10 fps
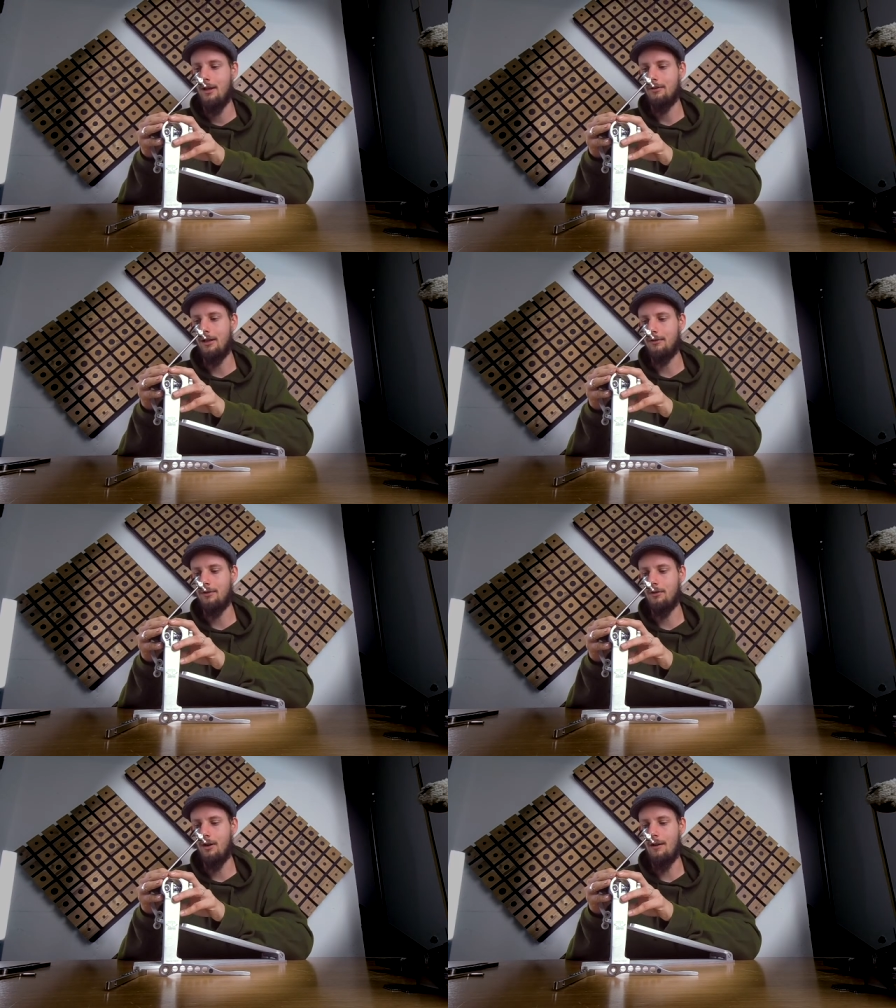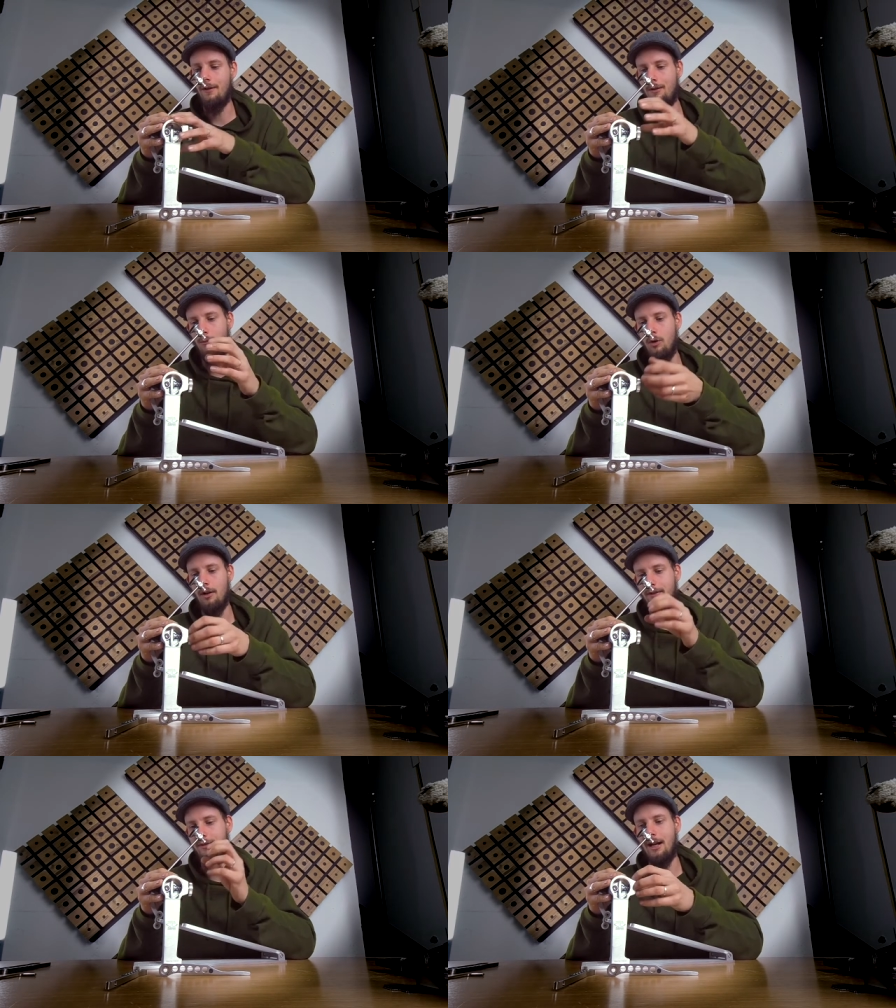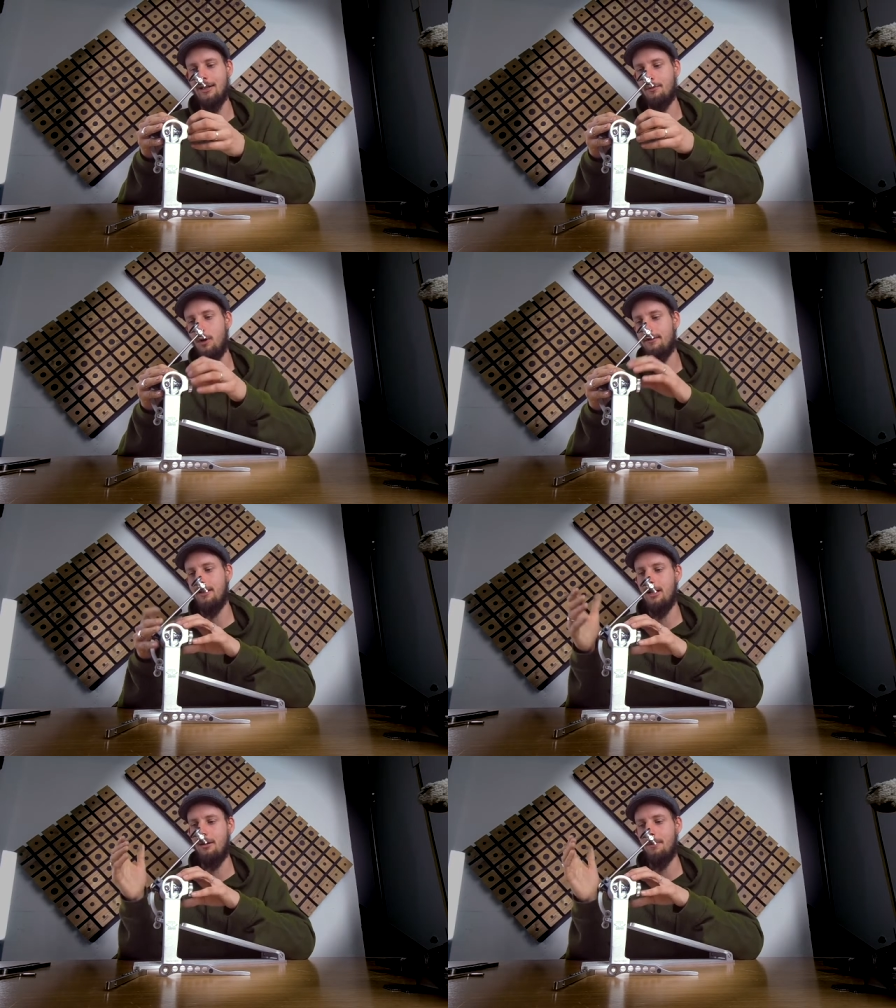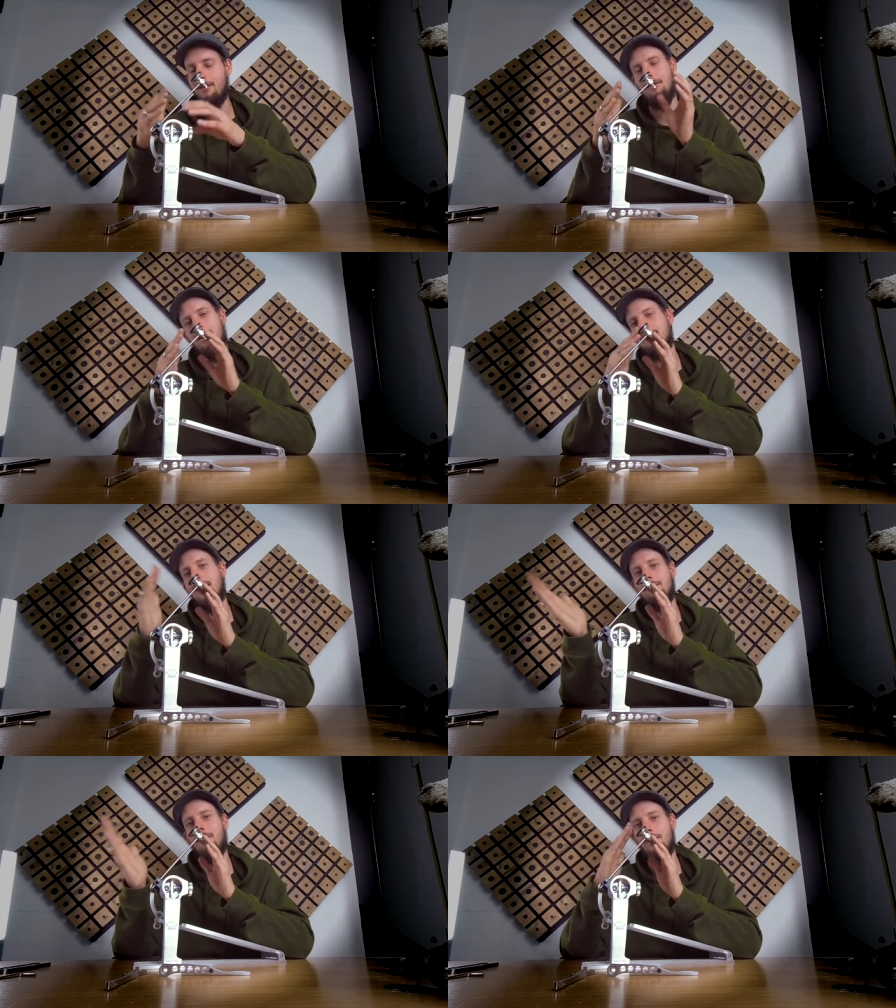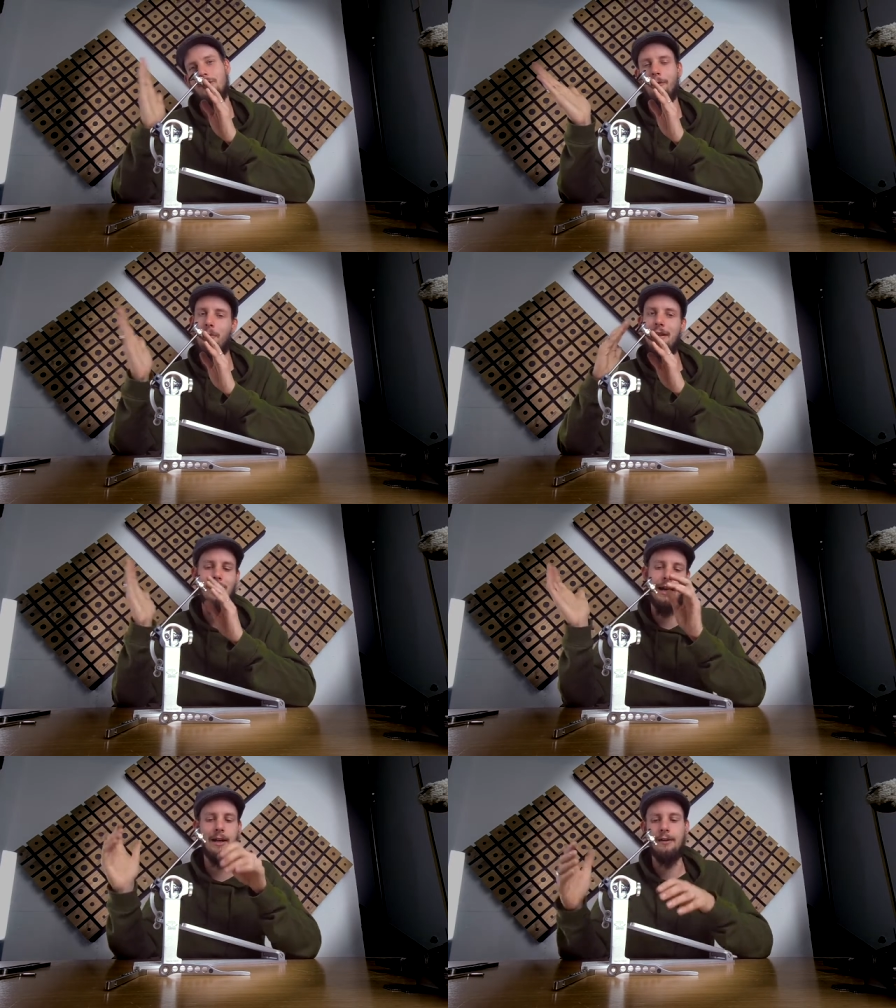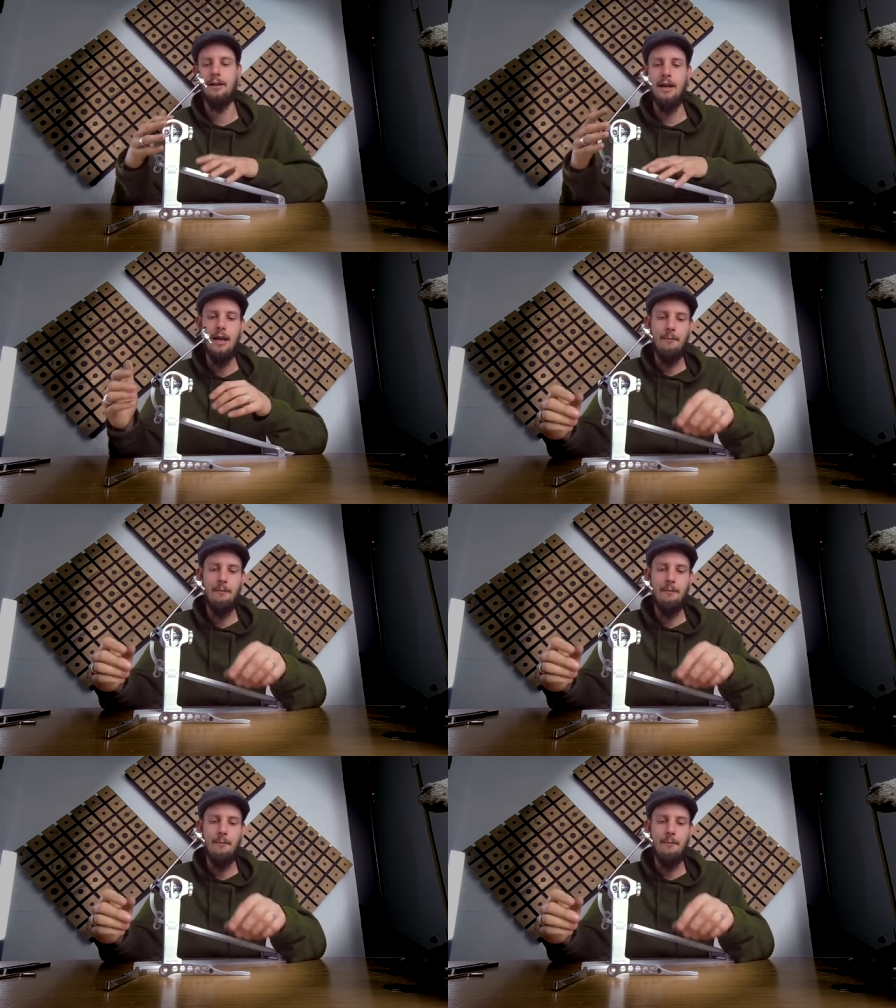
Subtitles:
that you have a more or less tight spring setup and not that much of a beta angle.